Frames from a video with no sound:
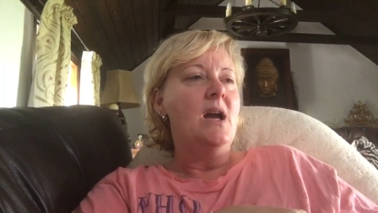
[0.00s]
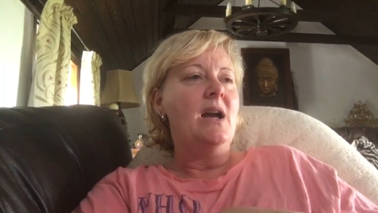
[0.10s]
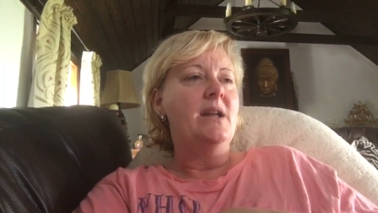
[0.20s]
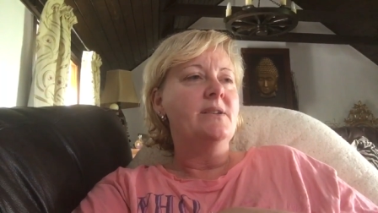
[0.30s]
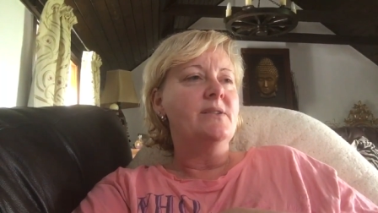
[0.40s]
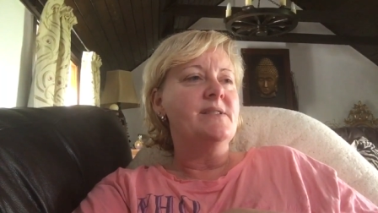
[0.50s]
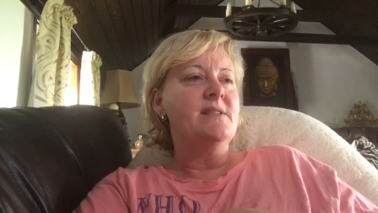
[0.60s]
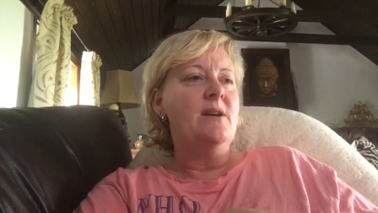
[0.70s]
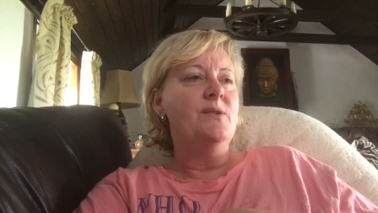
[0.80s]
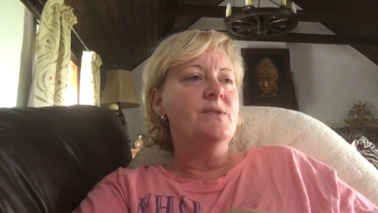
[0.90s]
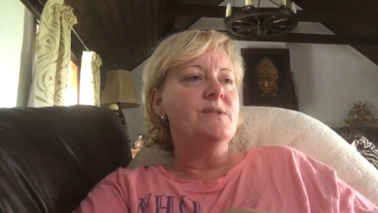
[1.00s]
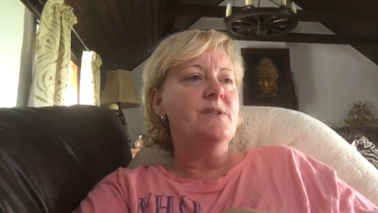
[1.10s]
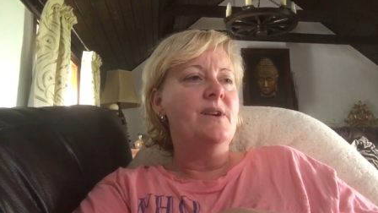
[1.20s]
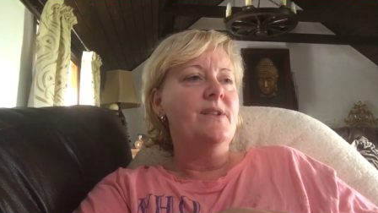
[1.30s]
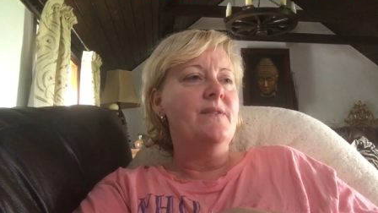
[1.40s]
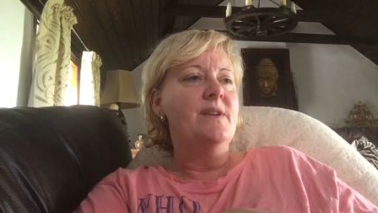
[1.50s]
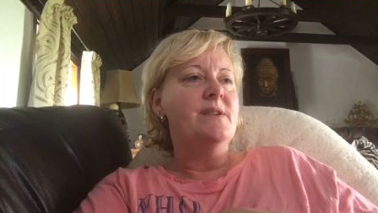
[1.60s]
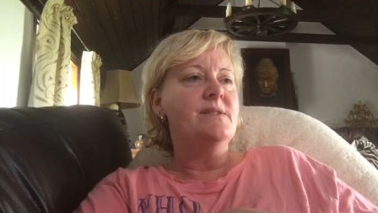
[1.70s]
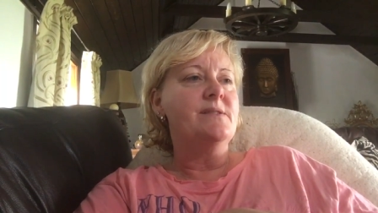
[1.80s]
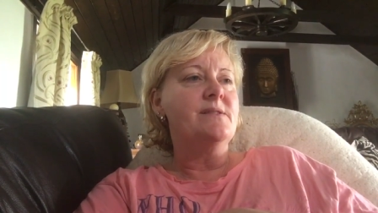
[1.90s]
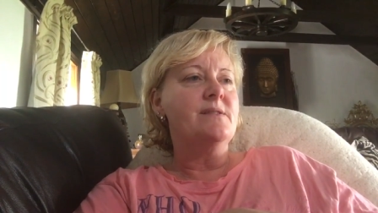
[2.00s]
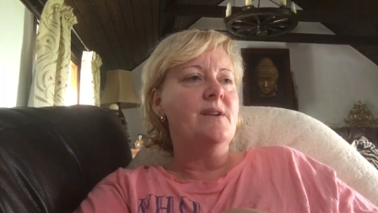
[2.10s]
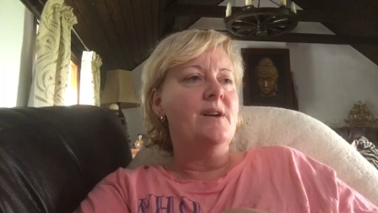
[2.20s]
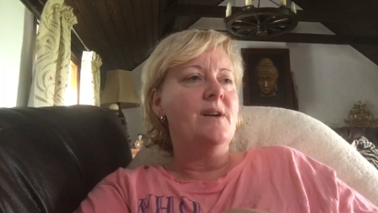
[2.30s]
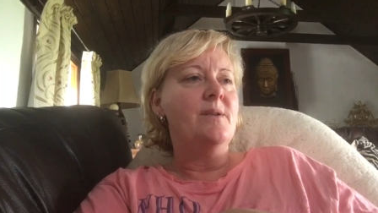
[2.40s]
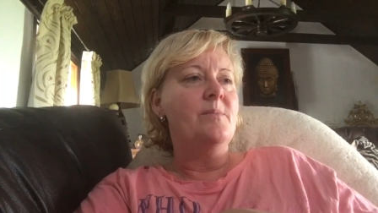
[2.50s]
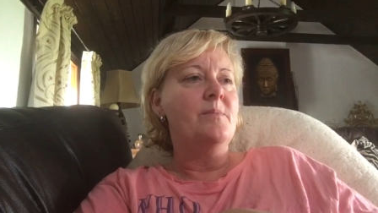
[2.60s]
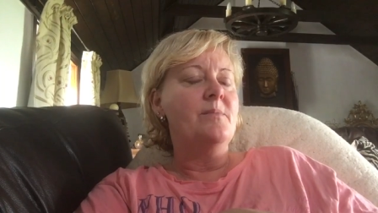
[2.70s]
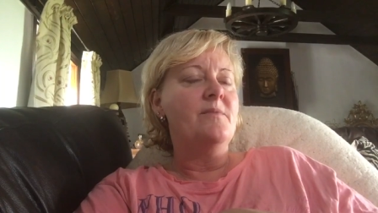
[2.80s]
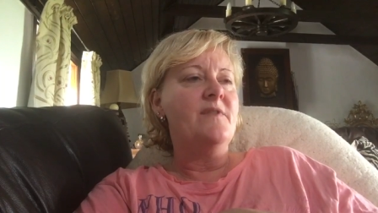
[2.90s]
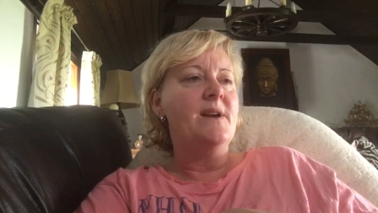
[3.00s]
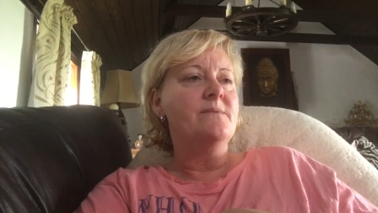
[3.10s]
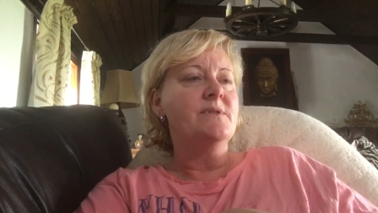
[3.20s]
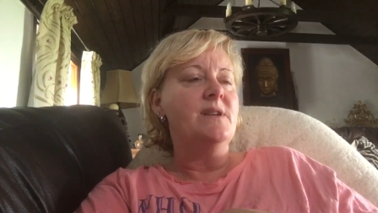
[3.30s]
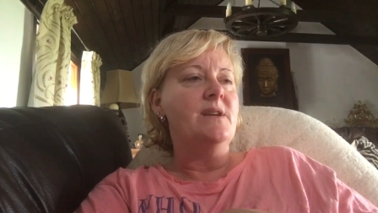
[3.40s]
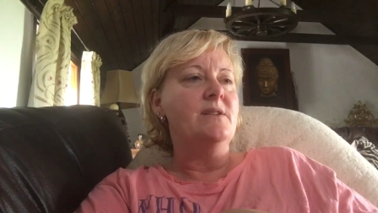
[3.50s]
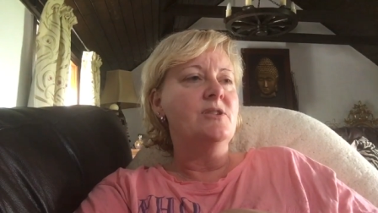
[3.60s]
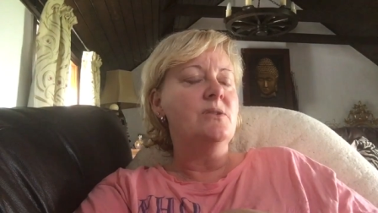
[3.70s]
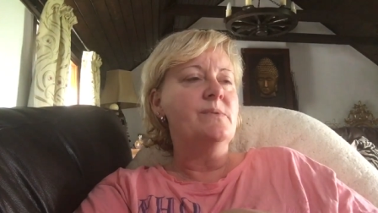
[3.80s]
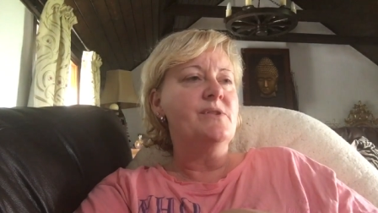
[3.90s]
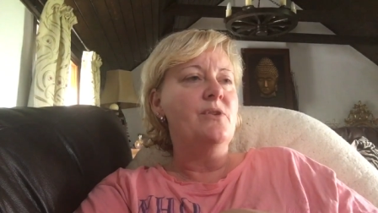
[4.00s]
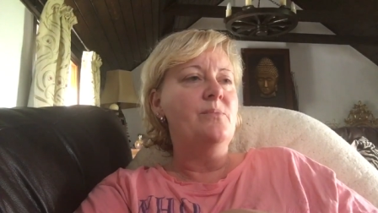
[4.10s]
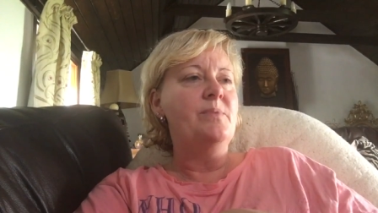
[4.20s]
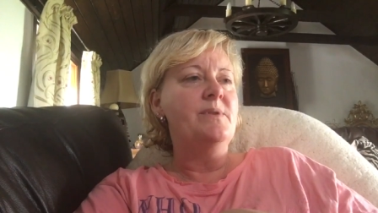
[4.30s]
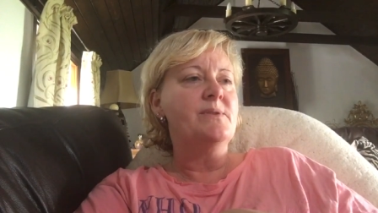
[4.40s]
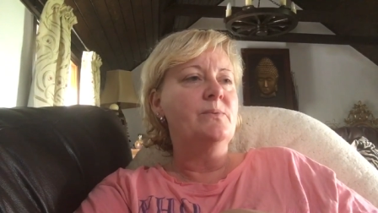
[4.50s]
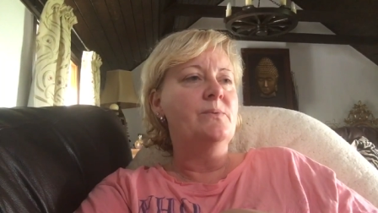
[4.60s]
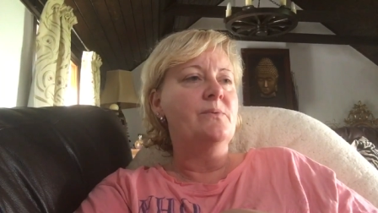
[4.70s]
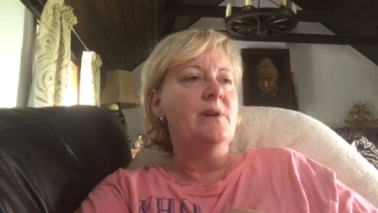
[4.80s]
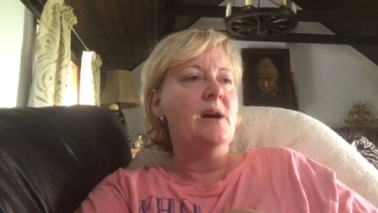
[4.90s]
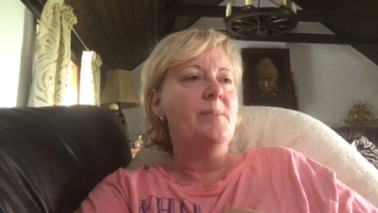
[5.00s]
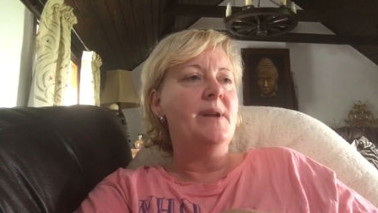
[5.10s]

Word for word: And I sat on the side of this fountain, and she was scooping this water up.